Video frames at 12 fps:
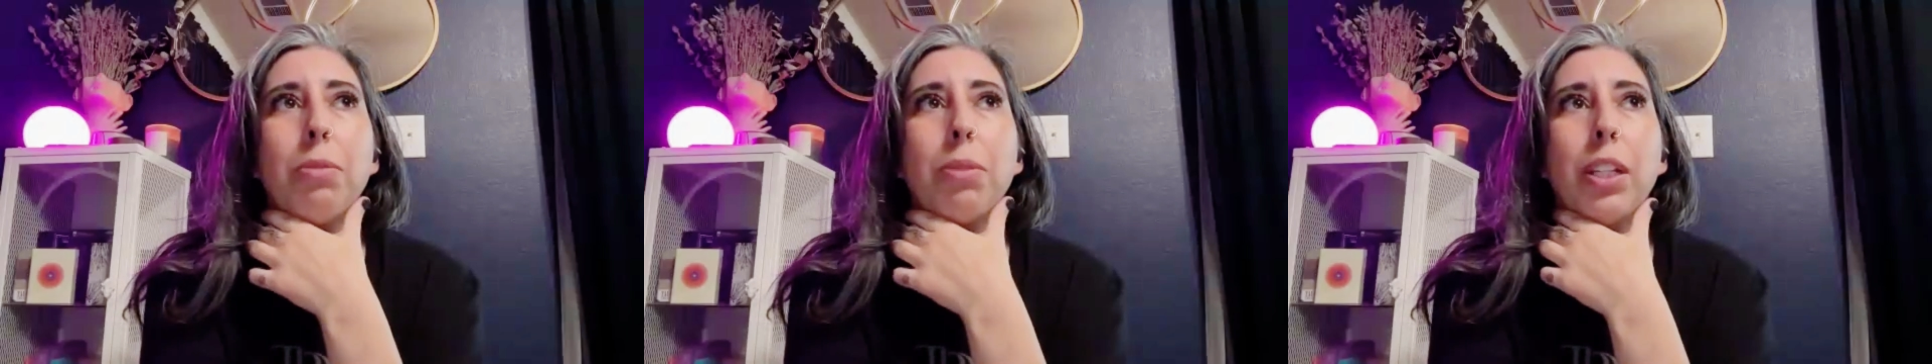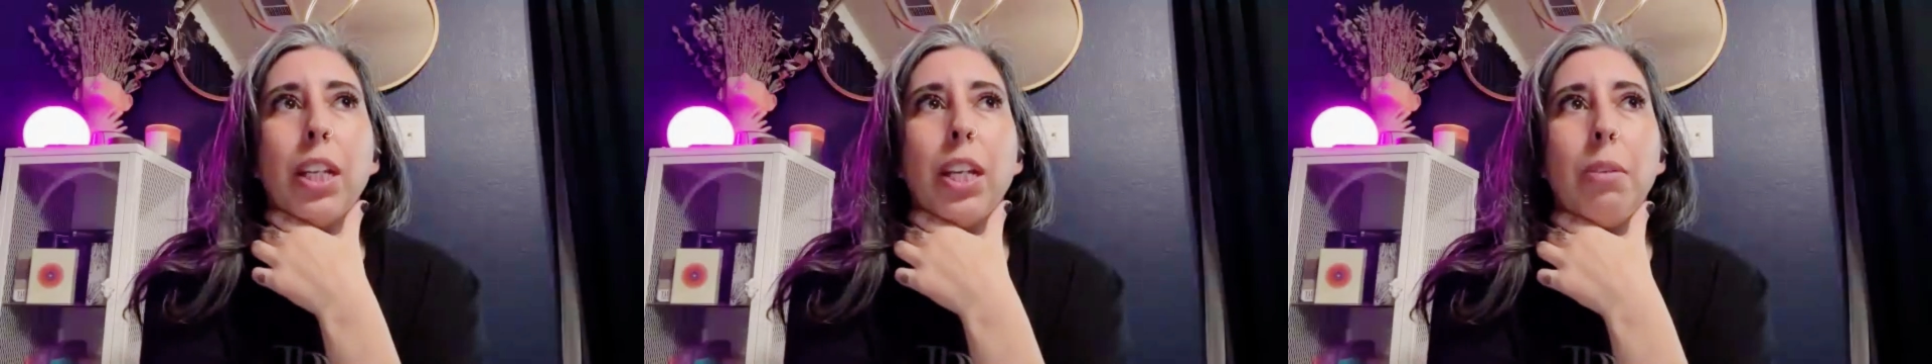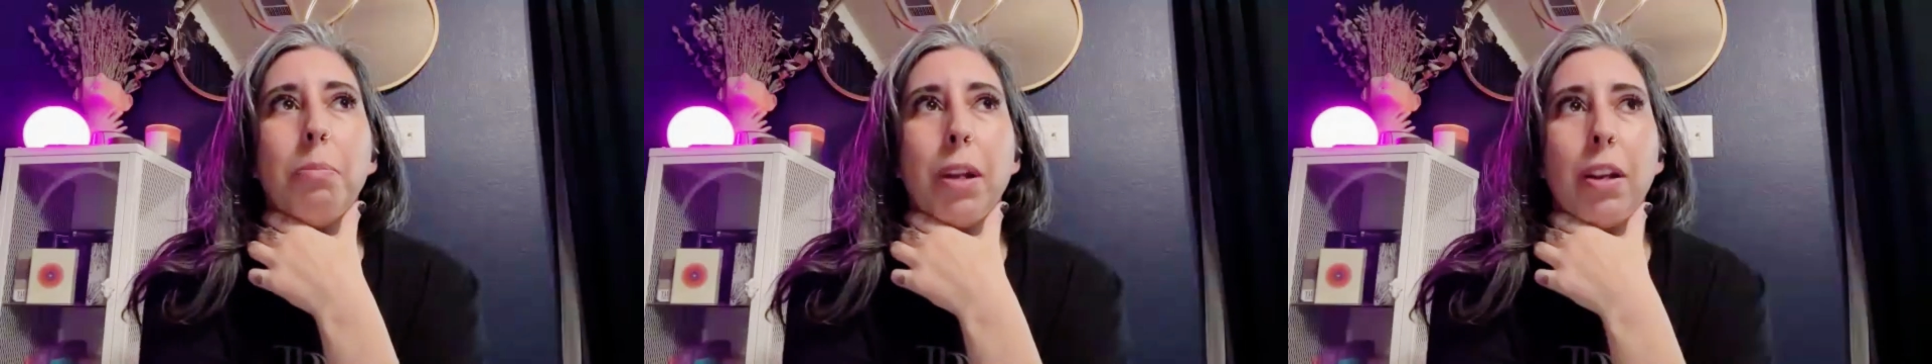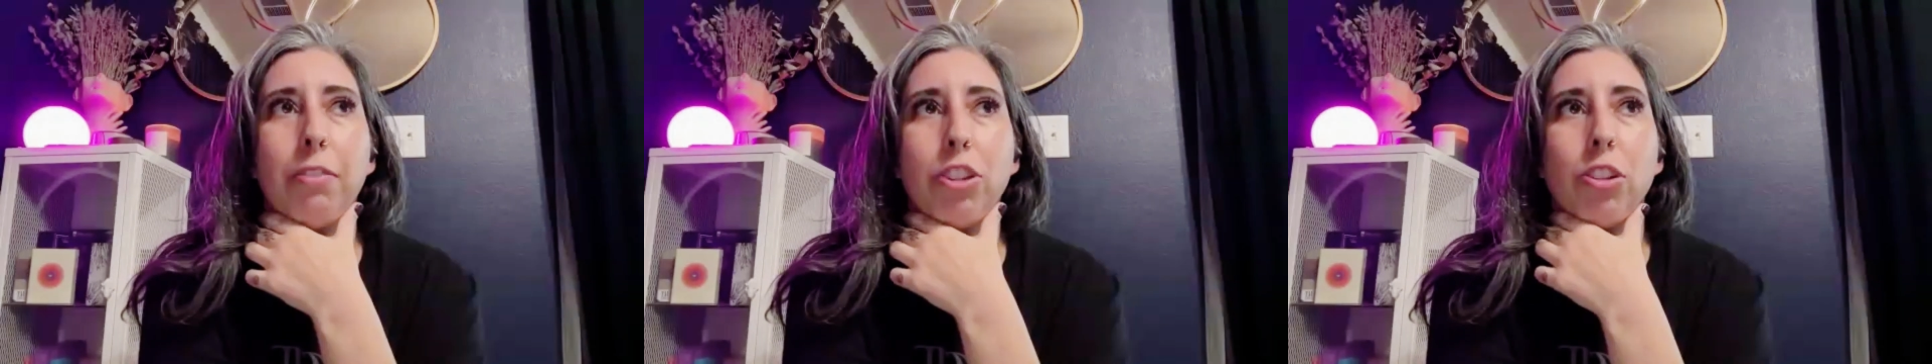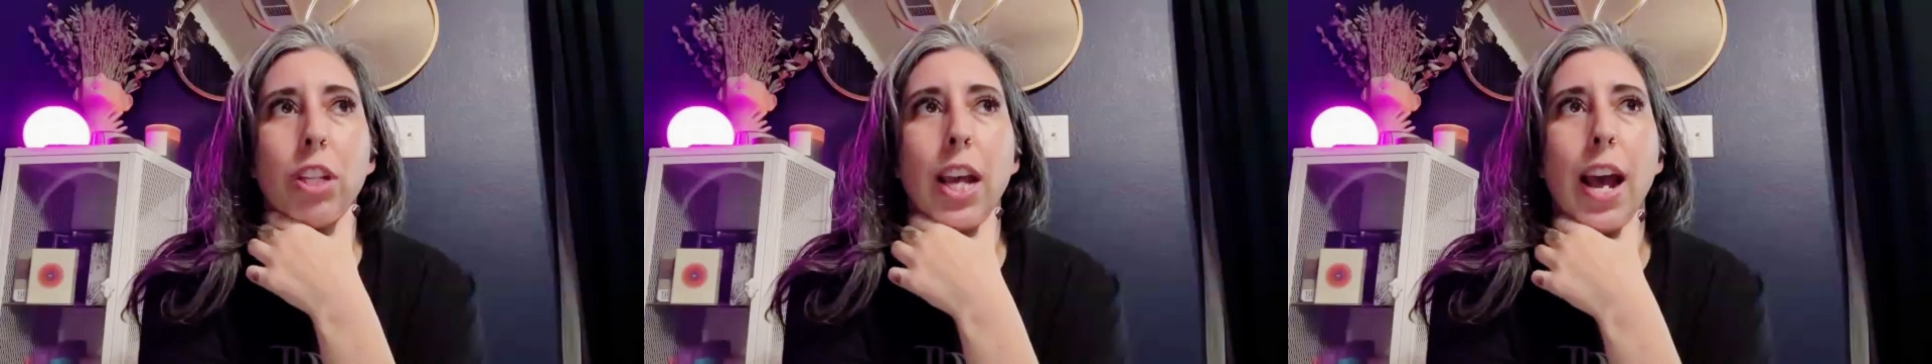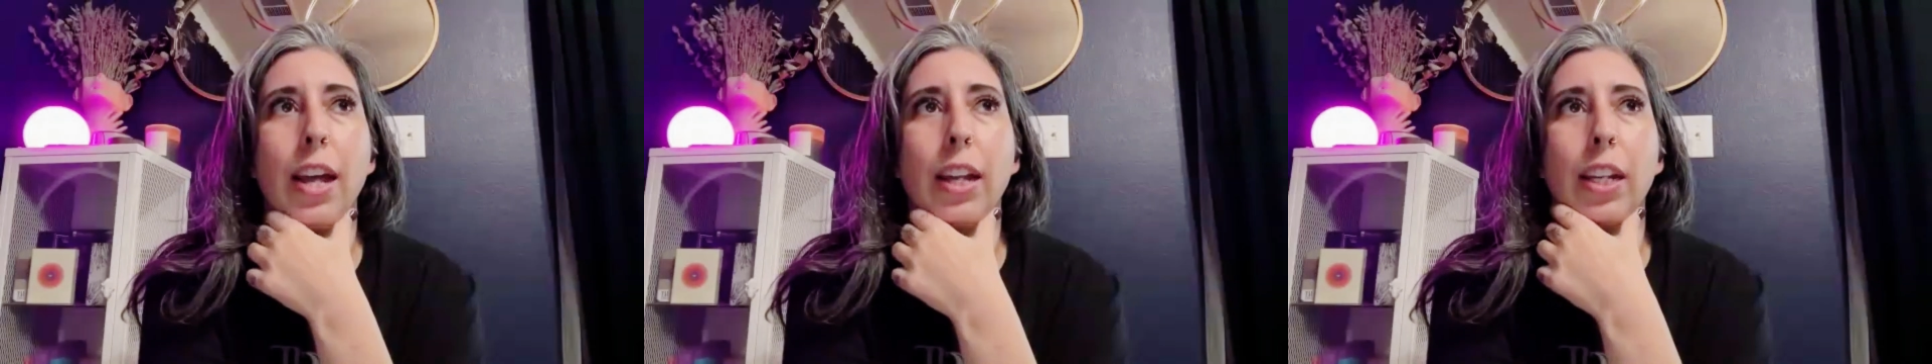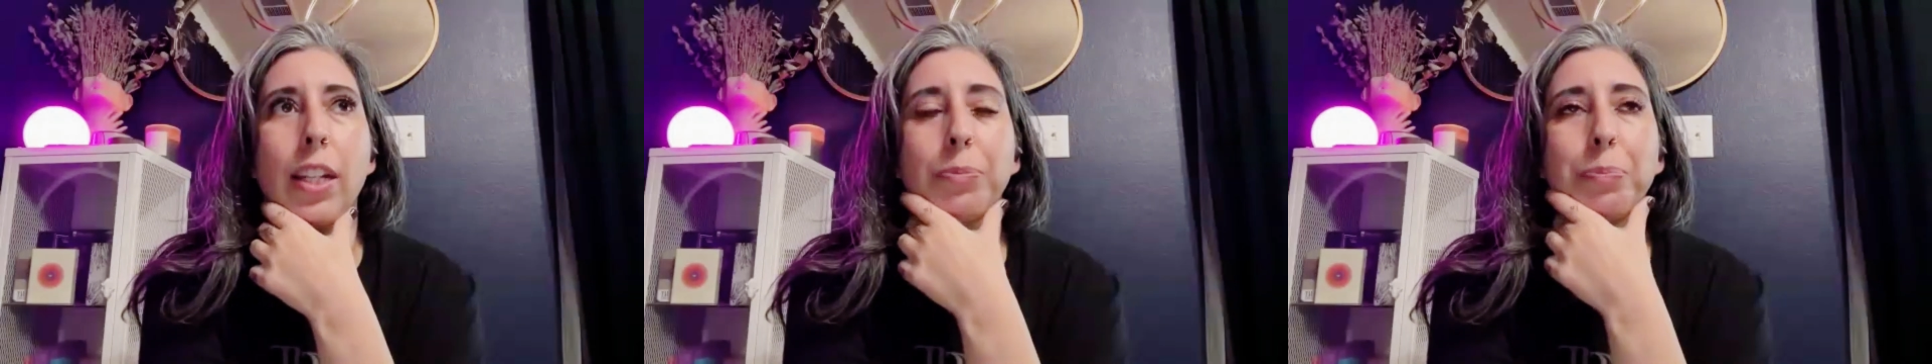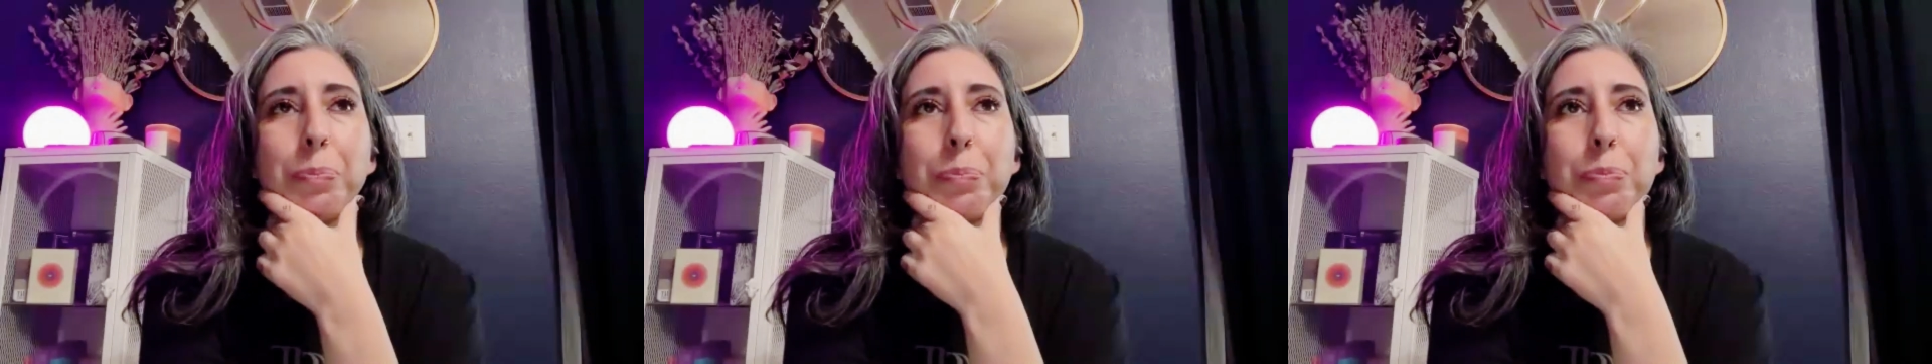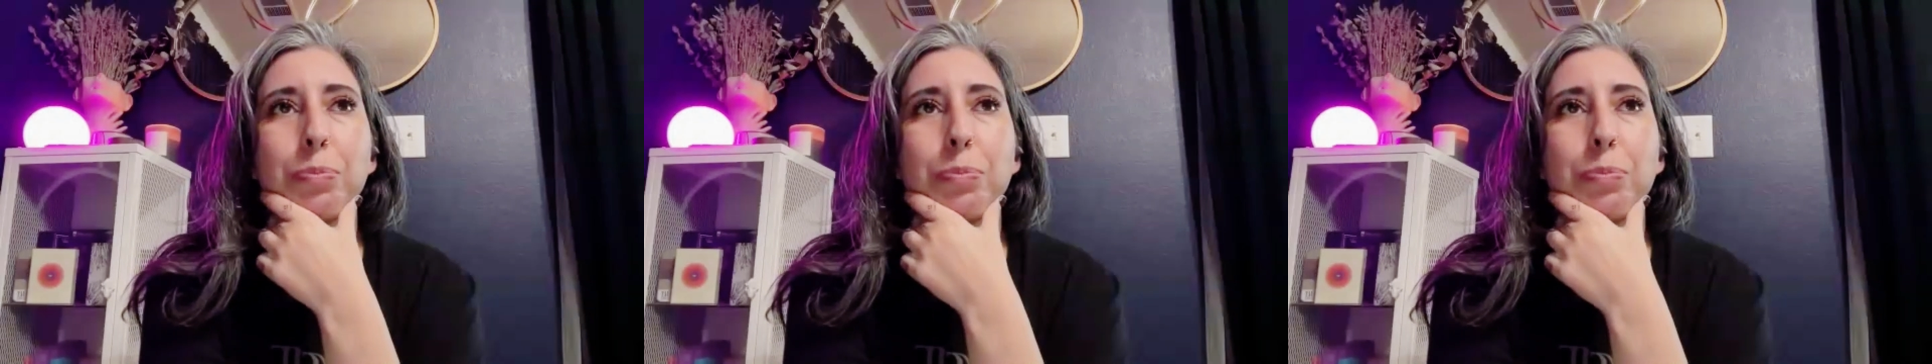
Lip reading: really beneficial to add in.